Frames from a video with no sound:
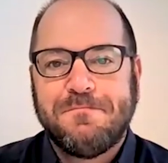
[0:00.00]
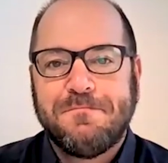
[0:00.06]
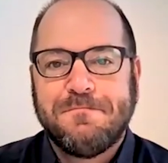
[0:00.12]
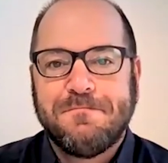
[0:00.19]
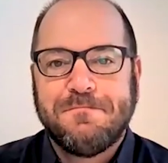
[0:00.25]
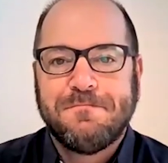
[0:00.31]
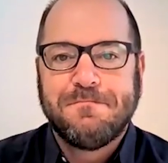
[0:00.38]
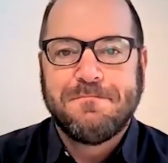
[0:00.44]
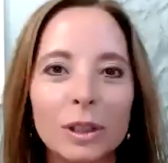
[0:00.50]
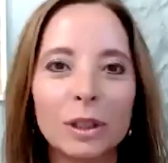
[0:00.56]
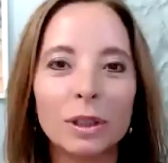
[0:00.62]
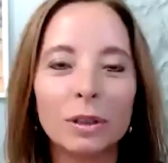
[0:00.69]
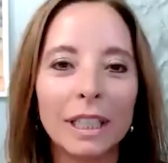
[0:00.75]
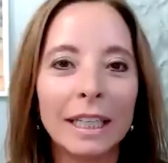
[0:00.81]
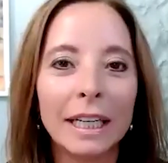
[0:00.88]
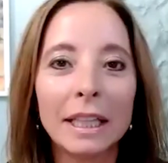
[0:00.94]

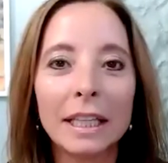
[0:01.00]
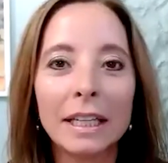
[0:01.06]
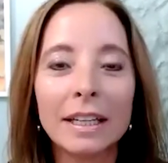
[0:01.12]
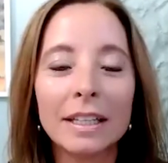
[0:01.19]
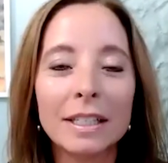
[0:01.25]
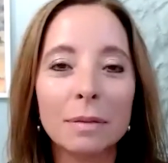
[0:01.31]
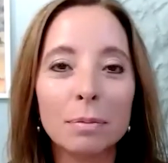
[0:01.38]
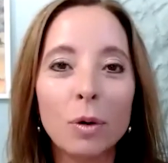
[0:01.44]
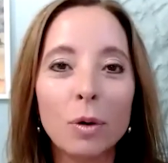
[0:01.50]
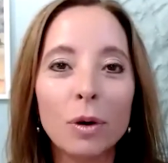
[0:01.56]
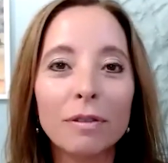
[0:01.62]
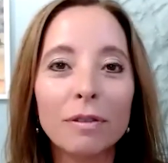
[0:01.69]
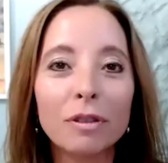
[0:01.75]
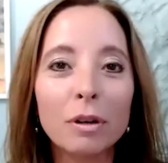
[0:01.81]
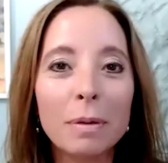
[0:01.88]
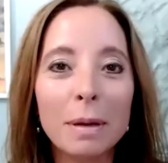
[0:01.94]
Absolutely. And I think it's
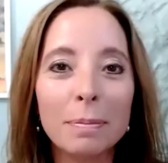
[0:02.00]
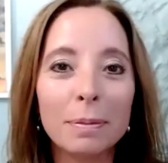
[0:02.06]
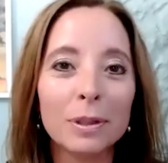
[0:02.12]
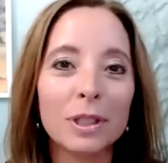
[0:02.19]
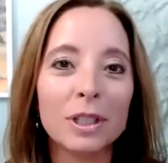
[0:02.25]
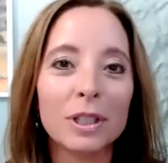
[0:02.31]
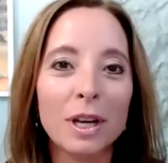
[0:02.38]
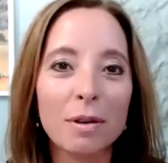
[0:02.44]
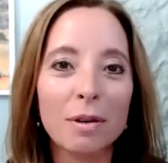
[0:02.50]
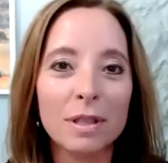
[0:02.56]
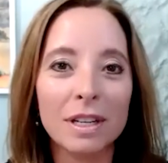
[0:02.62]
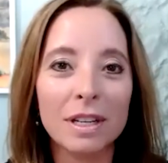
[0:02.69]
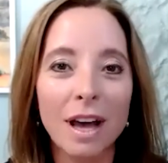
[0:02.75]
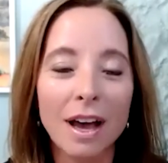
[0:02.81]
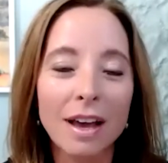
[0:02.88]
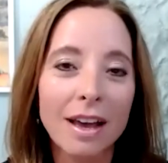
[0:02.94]
important for people to know
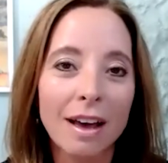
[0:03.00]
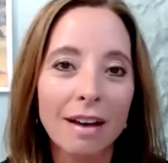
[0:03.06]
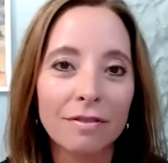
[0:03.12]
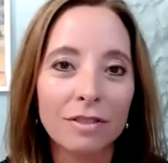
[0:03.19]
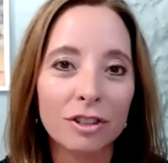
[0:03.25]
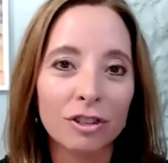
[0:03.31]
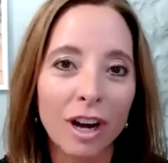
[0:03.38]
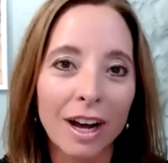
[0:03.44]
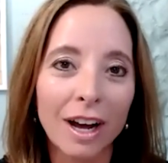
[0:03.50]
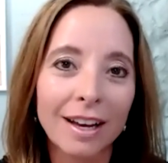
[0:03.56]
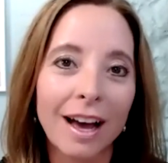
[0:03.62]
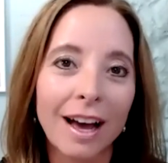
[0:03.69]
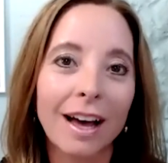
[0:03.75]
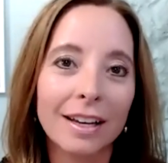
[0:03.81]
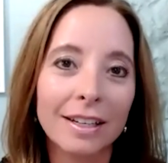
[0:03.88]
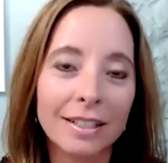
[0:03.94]
that I have dry
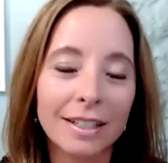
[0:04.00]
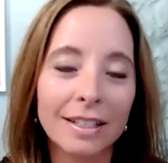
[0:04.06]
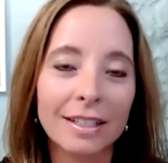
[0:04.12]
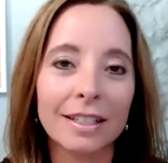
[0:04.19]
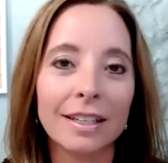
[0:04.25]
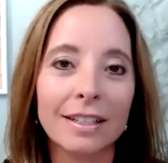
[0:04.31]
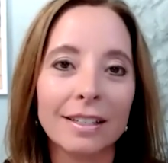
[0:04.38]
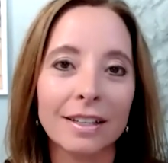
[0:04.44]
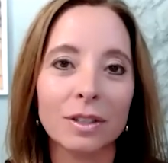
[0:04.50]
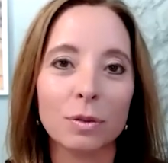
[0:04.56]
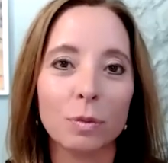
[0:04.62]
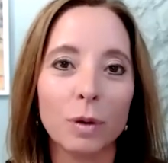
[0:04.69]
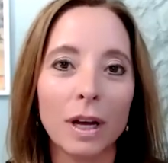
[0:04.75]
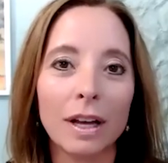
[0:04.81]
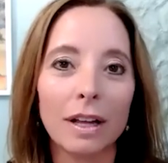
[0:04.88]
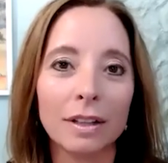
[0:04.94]
eye disease as
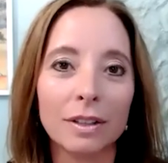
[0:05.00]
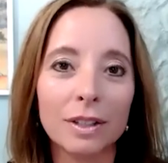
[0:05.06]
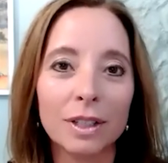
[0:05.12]
well.